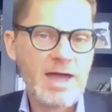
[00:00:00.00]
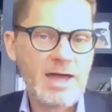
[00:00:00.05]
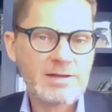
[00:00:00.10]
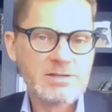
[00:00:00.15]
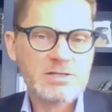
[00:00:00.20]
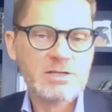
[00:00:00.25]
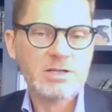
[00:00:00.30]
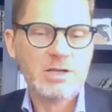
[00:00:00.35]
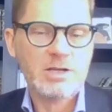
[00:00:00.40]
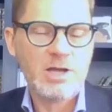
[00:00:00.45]

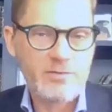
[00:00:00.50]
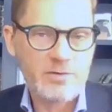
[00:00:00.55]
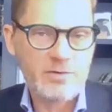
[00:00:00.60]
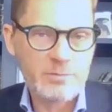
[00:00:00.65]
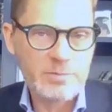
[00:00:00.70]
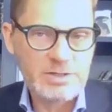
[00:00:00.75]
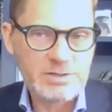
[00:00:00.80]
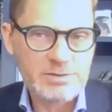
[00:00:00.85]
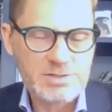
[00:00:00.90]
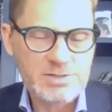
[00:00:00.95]
that
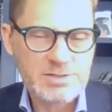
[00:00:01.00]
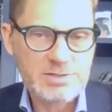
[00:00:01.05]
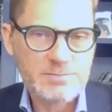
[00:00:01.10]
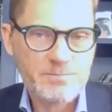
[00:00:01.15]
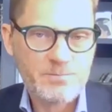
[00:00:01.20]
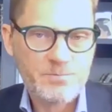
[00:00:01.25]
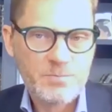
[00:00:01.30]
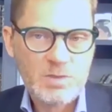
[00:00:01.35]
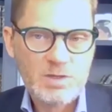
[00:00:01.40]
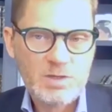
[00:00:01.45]

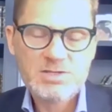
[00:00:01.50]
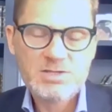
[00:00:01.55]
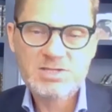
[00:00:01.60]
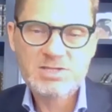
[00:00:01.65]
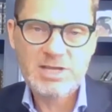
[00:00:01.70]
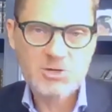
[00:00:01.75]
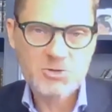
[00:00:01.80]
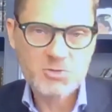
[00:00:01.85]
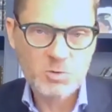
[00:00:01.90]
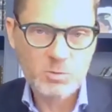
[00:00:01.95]
governments,
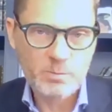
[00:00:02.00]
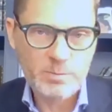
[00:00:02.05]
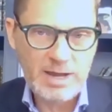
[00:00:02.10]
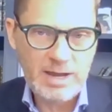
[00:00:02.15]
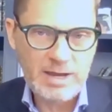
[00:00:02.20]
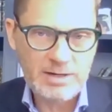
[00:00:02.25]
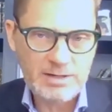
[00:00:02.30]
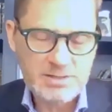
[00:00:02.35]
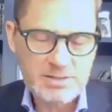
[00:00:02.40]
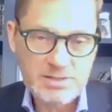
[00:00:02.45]
central
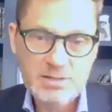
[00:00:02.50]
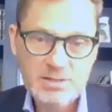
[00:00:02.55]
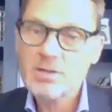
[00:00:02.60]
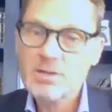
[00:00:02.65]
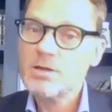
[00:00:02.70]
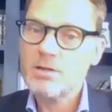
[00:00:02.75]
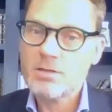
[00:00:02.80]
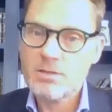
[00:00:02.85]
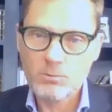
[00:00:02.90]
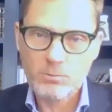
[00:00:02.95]
banks,
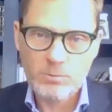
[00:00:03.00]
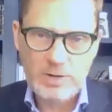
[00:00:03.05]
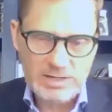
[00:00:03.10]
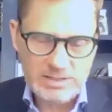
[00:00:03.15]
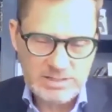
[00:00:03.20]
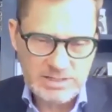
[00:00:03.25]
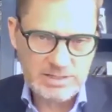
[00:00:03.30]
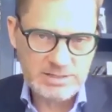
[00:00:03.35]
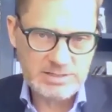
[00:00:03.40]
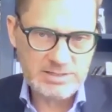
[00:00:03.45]
the
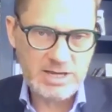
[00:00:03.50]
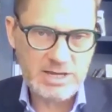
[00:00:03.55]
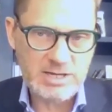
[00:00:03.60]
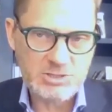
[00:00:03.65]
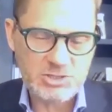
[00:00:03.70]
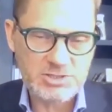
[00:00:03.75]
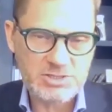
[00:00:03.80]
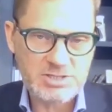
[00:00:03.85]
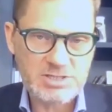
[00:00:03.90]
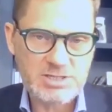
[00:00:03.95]
ratings
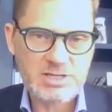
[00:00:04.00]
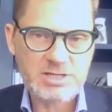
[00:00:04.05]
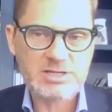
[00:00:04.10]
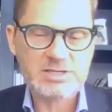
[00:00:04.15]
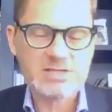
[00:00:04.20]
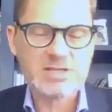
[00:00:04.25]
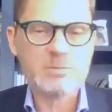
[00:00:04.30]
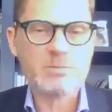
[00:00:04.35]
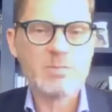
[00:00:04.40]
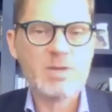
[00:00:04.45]

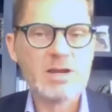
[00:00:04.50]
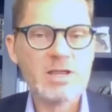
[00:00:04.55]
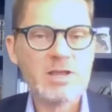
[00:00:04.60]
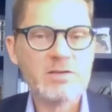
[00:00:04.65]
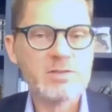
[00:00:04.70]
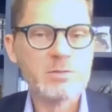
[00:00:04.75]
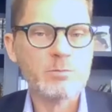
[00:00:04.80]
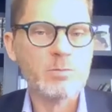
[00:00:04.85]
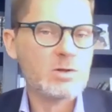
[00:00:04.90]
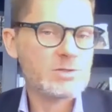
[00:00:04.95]
agencies, and many
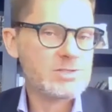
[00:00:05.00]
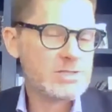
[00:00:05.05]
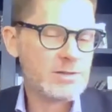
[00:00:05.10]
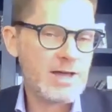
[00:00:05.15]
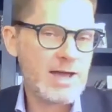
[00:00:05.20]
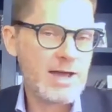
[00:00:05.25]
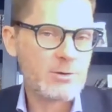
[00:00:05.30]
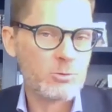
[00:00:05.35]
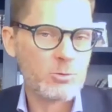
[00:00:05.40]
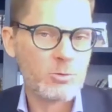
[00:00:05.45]
of the
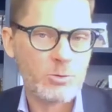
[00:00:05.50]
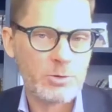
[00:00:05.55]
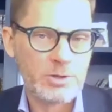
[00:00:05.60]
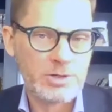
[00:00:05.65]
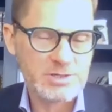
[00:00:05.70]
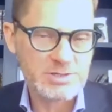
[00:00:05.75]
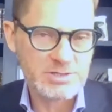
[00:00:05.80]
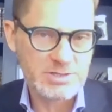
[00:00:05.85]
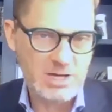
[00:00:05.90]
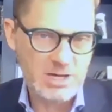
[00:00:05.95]
multilateral
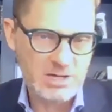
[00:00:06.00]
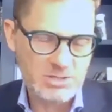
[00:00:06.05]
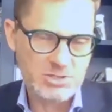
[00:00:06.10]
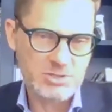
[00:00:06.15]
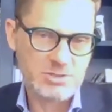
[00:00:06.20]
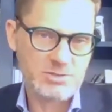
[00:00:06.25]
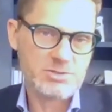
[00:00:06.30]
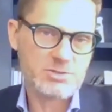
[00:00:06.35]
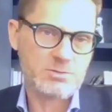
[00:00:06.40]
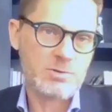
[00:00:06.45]

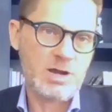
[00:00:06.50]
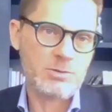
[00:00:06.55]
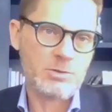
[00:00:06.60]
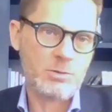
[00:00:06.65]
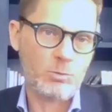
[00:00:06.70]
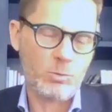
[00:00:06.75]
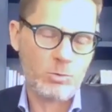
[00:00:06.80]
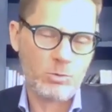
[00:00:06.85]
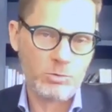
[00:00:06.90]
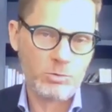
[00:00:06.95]
organizations
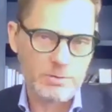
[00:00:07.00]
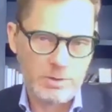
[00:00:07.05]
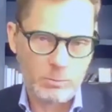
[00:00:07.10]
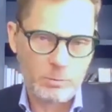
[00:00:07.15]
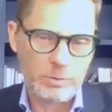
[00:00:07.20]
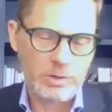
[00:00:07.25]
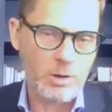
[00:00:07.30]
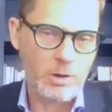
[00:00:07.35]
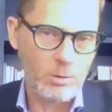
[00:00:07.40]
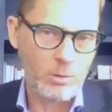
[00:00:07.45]
around the world
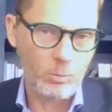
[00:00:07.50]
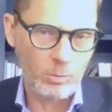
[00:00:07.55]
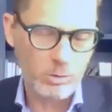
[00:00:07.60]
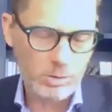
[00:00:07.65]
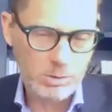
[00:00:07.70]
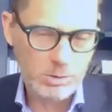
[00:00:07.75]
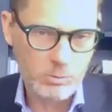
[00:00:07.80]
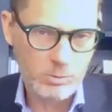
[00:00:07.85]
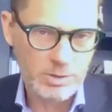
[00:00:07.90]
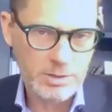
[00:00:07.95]
that we all
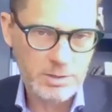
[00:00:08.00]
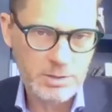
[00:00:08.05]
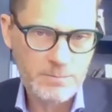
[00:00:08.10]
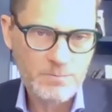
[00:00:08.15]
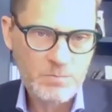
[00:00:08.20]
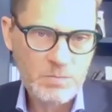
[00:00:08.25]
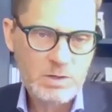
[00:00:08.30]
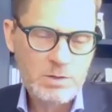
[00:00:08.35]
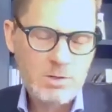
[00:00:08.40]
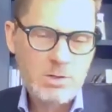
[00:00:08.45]
work with
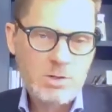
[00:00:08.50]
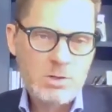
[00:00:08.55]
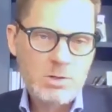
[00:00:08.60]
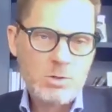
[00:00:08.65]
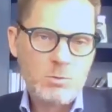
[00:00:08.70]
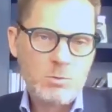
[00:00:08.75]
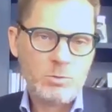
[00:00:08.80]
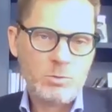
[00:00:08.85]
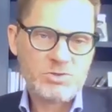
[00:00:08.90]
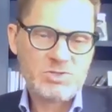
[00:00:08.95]

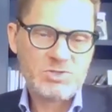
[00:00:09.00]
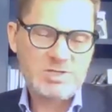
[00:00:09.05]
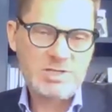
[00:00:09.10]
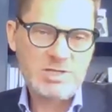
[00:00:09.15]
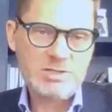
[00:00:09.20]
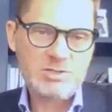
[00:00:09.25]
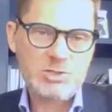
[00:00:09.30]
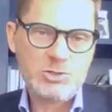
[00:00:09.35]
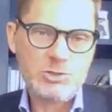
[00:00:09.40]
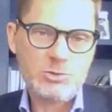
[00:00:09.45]
will
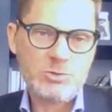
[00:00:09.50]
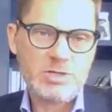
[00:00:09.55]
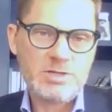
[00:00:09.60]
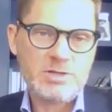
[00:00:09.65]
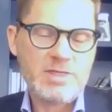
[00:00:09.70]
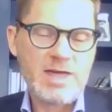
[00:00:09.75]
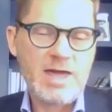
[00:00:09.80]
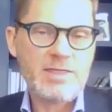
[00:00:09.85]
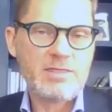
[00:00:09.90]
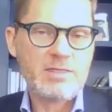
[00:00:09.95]
see to
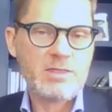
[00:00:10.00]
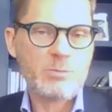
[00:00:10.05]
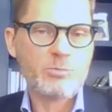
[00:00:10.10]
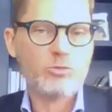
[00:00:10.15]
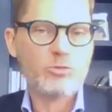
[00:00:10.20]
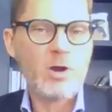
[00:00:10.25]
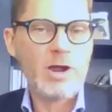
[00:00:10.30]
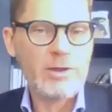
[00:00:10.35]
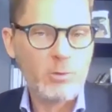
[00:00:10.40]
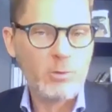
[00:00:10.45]
it that the
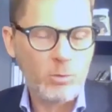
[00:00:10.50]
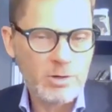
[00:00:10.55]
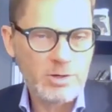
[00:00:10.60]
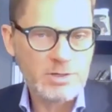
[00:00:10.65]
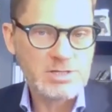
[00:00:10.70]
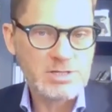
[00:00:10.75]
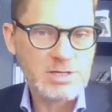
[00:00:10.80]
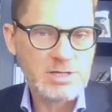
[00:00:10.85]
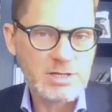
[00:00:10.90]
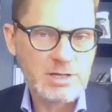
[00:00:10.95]

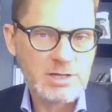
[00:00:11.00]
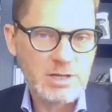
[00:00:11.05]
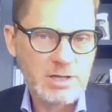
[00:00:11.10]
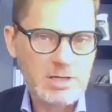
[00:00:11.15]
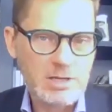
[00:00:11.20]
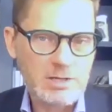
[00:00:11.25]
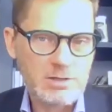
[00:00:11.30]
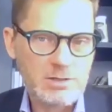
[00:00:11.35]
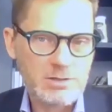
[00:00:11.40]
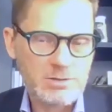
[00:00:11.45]

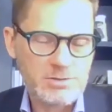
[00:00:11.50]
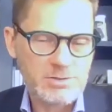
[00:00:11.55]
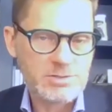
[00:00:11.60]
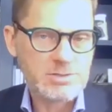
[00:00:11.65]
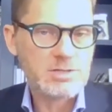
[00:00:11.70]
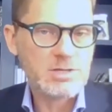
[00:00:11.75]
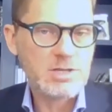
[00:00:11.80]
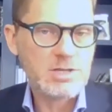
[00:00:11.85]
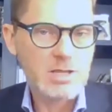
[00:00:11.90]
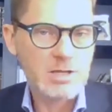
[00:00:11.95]
priority
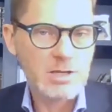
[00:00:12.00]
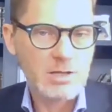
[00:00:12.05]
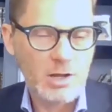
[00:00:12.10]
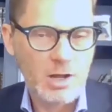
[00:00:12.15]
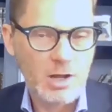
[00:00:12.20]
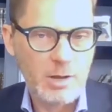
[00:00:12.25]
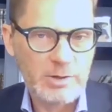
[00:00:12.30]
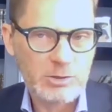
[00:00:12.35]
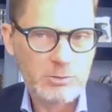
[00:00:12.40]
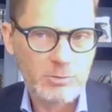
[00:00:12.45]
is
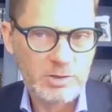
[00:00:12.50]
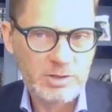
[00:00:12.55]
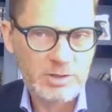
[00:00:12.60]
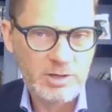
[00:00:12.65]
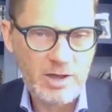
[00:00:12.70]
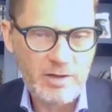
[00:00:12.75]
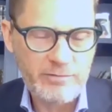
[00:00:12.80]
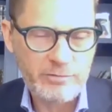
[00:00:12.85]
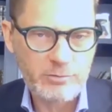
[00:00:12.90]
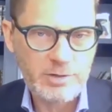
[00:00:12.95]
economic
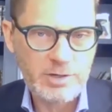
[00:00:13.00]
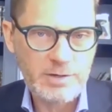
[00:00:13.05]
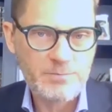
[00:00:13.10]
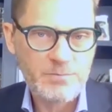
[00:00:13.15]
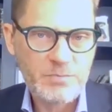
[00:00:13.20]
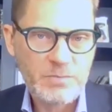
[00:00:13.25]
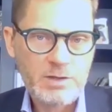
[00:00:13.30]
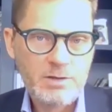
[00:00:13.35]
recovery.